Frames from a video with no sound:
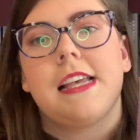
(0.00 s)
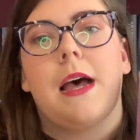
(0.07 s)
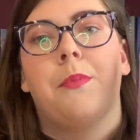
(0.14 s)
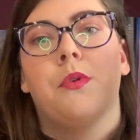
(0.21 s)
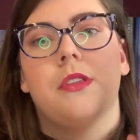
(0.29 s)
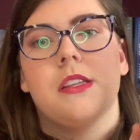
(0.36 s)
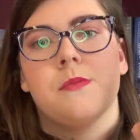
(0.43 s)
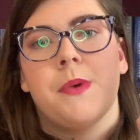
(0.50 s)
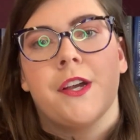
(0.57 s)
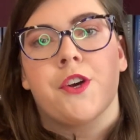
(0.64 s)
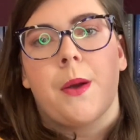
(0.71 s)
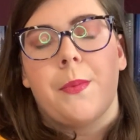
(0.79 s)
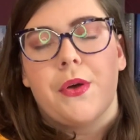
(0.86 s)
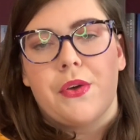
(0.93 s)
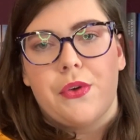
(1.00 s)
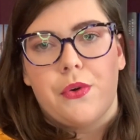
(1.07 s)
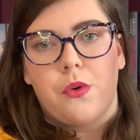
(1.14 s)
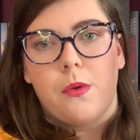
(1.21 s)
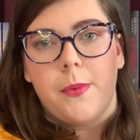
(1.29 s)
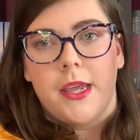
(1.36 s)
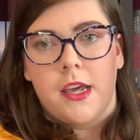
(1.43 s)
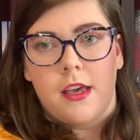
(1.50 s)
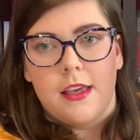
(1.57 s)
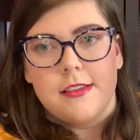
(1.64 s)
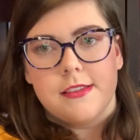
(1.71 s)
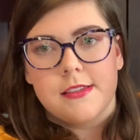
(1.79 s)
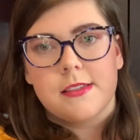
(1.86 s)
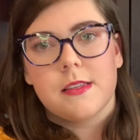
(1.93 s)
I pulled this picture up on Google
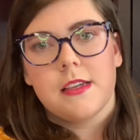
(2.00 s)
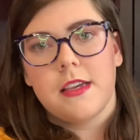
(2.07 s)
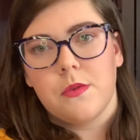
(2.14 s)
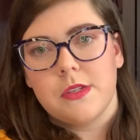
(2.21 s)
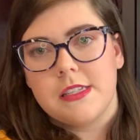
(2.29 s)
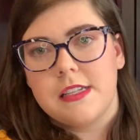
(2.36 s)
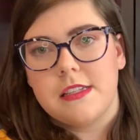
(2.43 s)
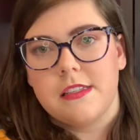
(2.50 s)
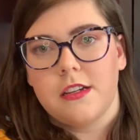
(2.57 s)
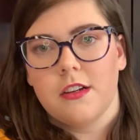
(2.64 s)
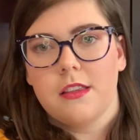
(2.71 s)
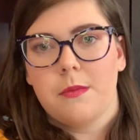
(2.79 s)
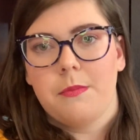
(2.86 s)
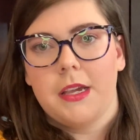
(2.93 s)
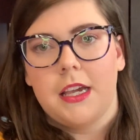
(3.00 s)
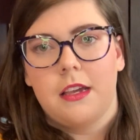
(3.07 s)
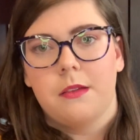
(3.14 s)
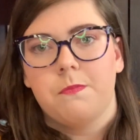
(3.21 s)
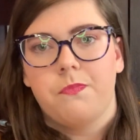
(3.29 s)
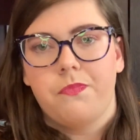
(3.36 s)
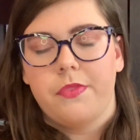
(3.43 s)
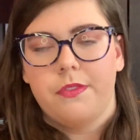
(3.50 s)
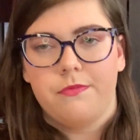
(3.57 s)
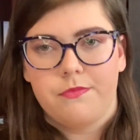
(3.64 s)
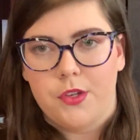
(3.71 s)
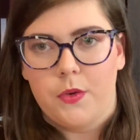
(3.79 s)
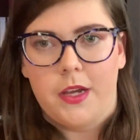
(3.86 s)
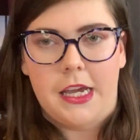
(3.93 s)
because it was easier than me
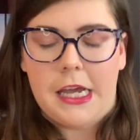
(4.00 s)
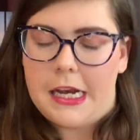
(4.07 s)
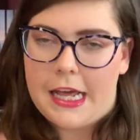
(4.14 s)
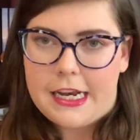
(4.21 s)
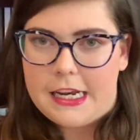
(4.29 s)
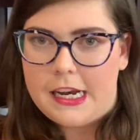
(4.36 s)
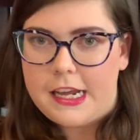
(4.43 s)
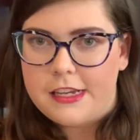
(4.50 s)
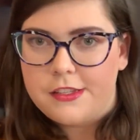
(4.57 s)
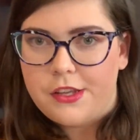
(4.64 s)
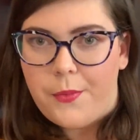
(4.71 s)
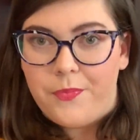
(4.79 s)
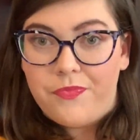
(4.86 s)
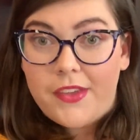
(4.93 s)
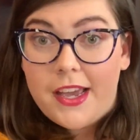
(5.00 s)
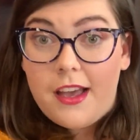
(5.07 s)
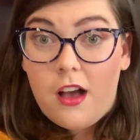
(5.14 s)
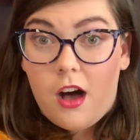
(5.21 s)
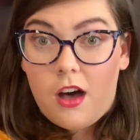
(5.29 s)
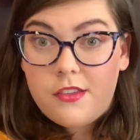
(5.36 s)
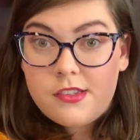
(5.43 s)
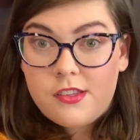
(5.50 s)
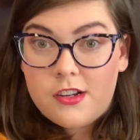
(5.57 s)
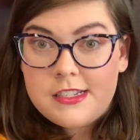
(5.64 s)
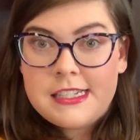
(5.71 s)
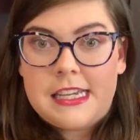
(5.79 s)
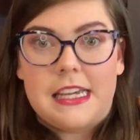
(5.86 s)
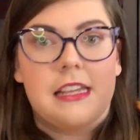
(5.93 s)
doing it in editing. So All the Stars
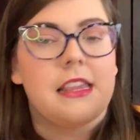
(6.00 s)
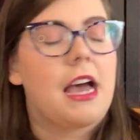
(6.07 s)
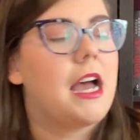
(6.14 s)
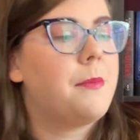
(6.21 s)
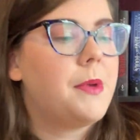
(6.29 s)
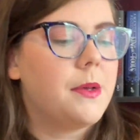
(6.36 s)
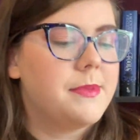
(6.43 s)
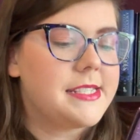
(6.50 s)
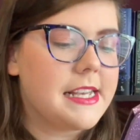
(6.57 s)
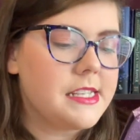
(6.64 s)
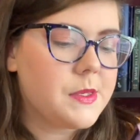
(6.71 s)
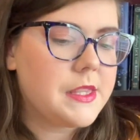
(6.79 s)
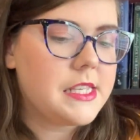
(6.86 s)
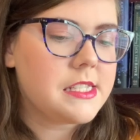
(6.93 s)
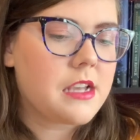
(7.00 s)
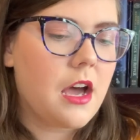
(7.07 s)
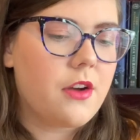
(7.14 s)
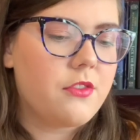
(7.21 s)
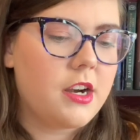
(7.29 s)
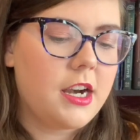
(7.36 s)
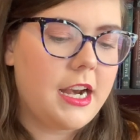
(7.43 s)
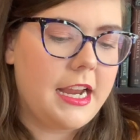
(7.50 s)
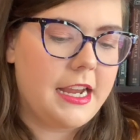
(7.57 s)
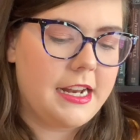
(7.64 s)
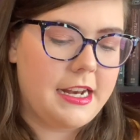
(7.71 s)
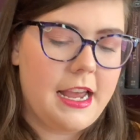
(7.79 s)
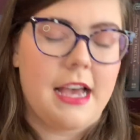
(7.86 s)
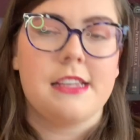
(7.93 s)
and Teeth, I'm obsessed with this cover,
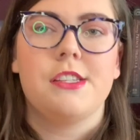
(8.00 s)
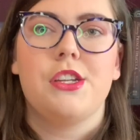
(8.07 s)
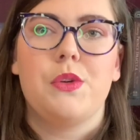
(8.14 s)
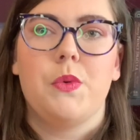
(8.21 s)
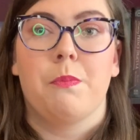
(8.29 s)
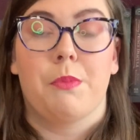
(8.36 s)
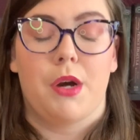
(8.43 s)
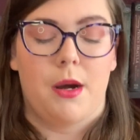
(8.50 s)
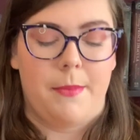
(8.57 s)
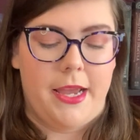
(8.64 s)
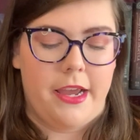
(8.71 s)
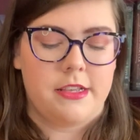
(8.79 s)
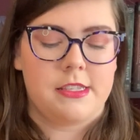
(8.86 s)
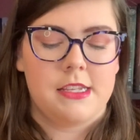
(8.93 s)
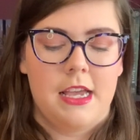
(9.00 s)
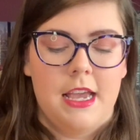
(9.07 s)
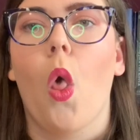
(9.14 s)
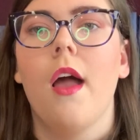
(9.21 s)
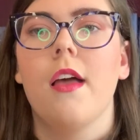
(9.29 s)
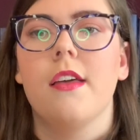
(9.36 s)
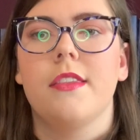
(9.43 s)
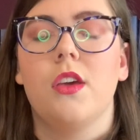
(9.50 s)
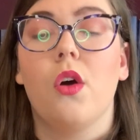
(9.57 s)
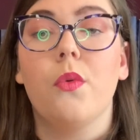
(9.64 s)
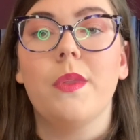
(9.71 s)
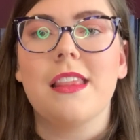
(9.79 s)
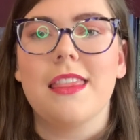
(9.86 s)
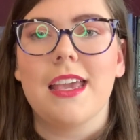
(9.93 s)
and it has to do with mermaids. The
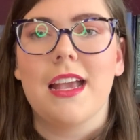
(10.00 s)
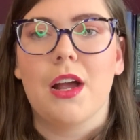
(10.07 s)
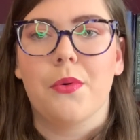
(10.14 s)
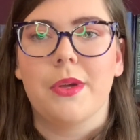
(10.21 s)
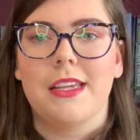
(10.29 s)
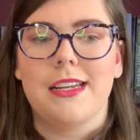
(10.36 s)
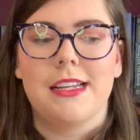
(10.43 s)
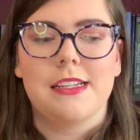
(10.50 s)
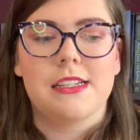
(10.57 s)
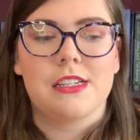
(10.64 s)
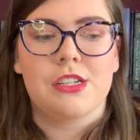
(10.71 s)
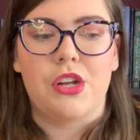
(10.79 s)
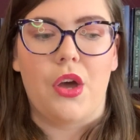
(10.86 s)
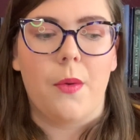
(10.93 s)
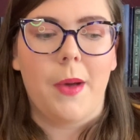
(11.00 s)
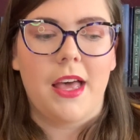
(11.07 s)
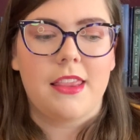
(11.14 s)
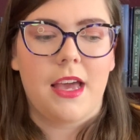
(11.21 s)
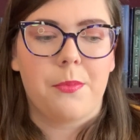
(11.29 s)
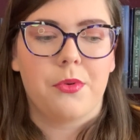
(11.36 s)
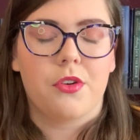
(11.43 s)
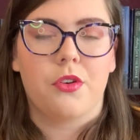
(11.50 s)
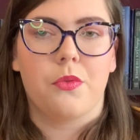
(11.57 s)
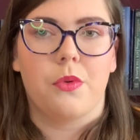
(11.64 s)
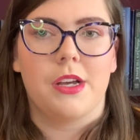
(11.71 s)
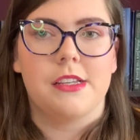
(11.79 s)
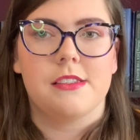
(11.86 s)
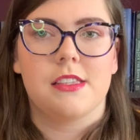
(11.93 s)
only thing I really needed to know about that book
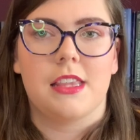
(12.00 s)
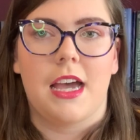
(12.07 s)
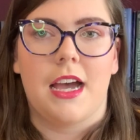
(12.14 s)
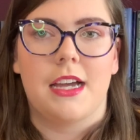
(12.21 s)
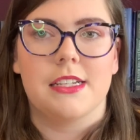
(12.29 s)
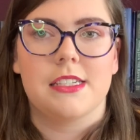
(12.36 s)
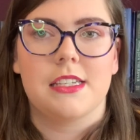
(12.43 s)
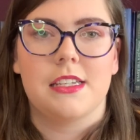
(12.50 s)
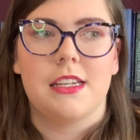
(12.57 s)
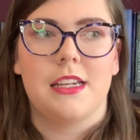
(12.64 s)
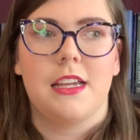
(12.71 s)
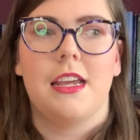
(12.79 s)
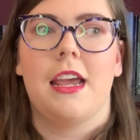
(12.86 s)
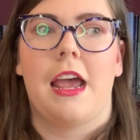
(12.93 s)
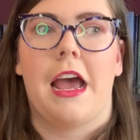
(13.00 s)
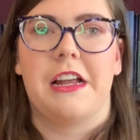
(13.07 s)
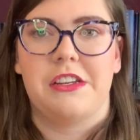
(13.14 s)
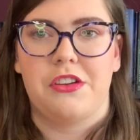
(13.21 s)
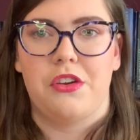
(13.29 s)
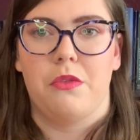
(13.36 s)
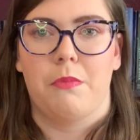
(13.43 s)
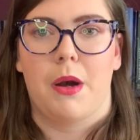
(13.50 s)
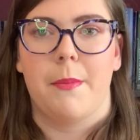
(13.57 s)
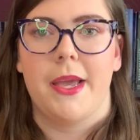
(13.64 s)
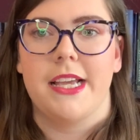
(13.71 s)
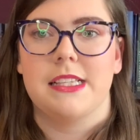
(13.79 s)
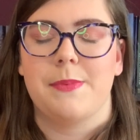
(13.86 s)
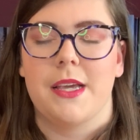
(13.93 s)
was that it had to do with
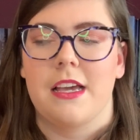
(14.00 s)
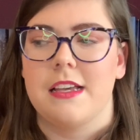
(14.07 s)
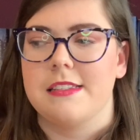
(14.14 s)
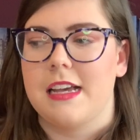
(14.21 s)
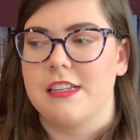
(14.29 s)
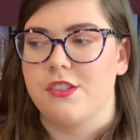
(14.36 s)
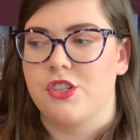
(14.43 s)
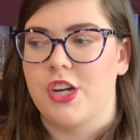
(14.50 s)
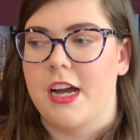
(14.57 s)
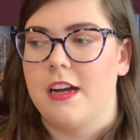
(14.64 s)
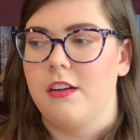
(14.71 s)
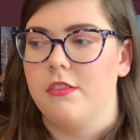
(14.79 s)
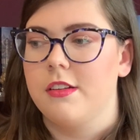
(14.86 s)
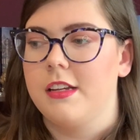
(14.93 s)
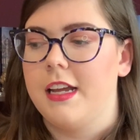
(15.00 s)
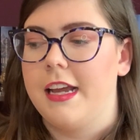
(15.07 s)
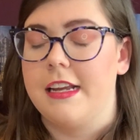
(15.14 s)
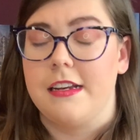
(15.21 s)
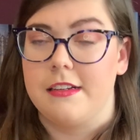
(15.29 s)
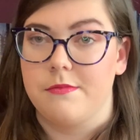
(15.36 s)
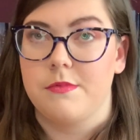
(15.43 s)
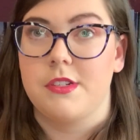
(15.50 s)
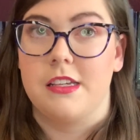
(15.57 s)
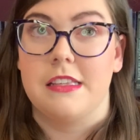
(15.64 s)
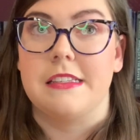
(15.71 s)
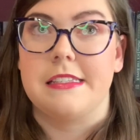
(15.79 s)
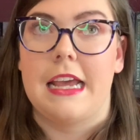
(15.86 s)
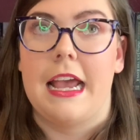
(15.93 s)
mermaids, because as a child and to
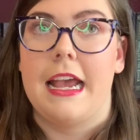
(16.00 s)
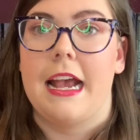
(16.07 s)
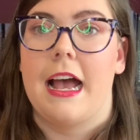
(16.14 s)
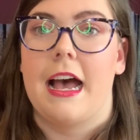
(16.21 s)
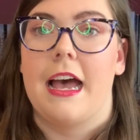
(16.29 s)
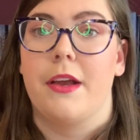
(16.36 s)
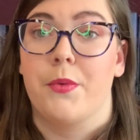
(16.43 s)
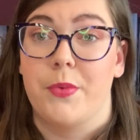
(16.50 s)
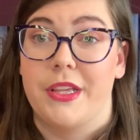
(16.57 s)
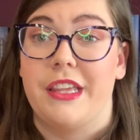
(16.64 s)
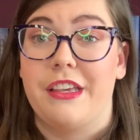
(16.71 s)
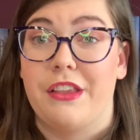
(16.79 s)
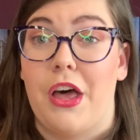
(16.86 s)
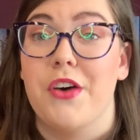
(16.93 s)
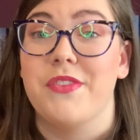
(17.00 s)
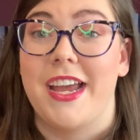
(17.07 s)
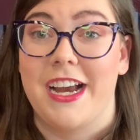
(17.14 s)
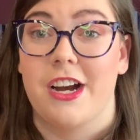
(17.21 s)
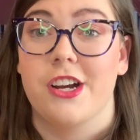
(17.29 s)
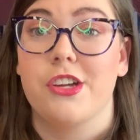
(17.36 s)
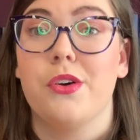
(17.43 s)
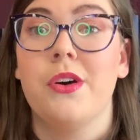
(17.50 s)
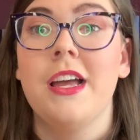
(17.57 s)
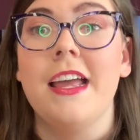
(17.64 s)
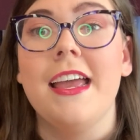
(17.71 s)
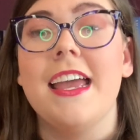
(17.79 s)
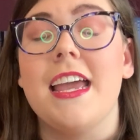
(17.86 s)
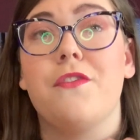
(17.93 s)
this day, I really love Ariel.
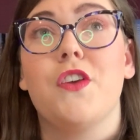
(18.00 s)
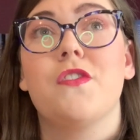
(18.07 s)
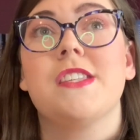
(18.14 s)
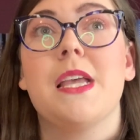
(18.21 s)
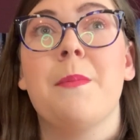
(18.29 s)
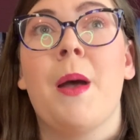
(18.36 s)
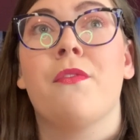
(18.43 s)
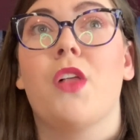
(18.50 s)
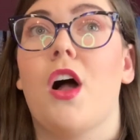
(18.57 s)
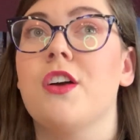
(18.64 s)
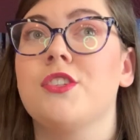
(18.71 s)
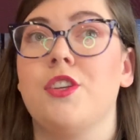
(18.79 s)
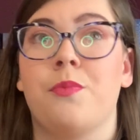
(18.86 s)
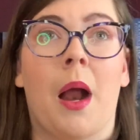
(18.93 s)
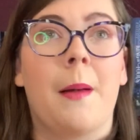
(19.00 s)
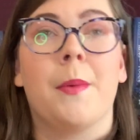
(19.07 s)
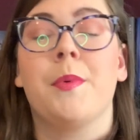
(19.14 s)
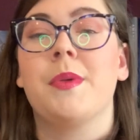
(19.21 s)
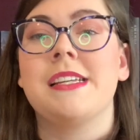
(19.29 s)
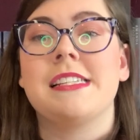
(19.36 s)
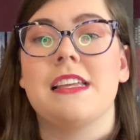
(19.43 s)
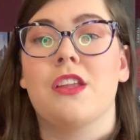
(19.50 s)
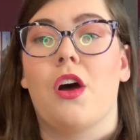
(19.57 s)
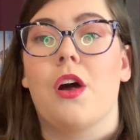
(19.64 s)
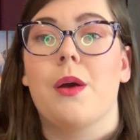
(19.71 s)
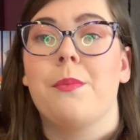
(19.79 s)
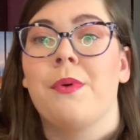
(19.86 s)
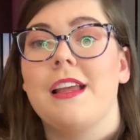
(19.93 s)
If you've seen my vlogs, you've probably seen the
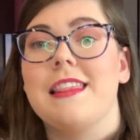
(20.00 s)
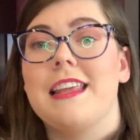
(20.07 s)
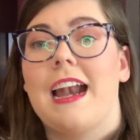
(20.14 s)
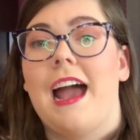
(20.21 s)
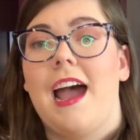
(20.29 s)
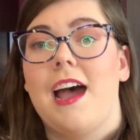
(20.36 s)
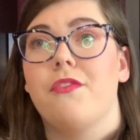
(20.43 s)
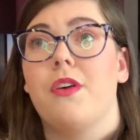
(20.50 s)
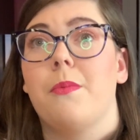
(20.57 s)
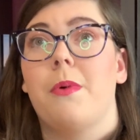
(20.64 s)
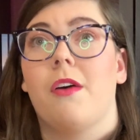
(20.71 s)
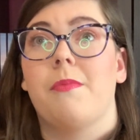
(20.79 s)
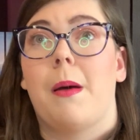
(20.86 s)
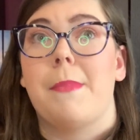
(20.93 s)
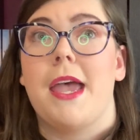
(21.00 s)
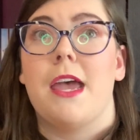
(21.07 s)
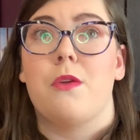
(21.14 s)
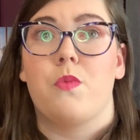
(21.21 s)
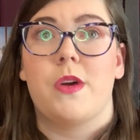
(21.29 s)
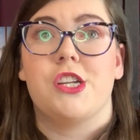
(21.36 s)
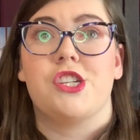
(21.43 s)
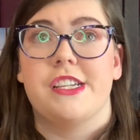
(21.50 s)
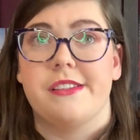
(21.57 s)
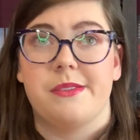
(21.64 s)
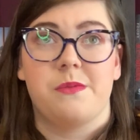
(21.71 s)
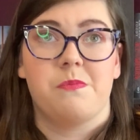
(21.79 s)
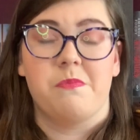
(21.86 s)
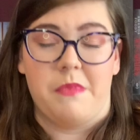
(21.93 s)
art print that I have above my bed, which
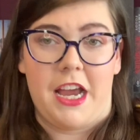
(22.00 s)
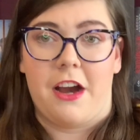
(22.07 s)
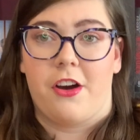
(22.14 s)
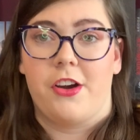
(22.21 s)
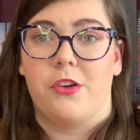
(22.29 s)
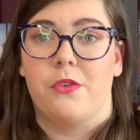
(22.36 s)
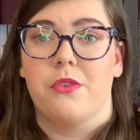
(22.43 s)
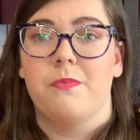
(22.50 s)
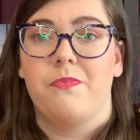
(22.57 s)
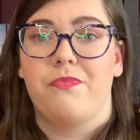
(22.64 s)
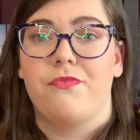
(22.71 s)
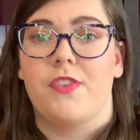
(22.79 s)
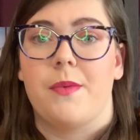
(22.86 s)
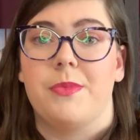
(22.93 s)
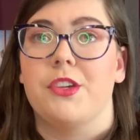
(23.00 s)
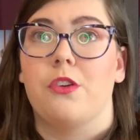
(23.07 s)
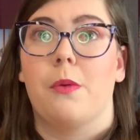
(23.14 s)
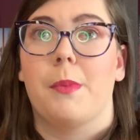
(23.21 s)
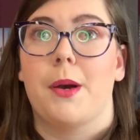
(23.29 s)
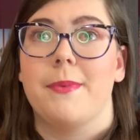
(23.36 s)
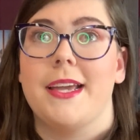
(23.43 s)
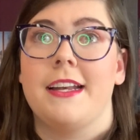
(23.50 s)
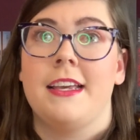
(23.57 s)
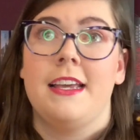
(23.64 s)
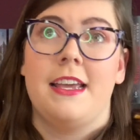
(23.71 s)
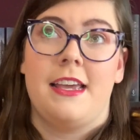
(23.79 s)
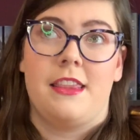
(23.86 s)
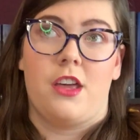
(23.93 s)
is Ariel from The Little Mermaid,
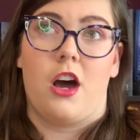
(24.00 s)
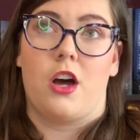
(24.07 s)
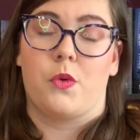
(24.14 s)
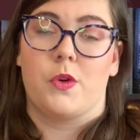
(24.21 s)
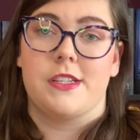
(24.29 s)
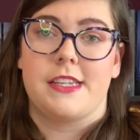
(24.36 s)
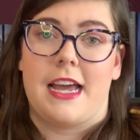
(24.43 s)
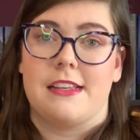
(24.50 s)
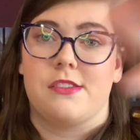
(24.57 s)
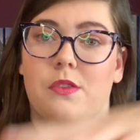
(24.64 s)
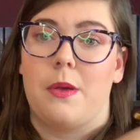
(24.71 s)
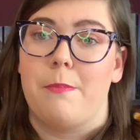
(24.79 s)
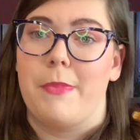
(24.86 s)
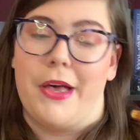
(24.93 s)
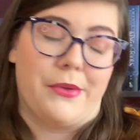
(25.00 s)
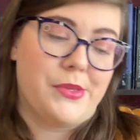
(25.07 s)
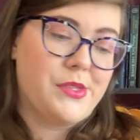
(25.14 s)
the Hogwarts Castle and Belle.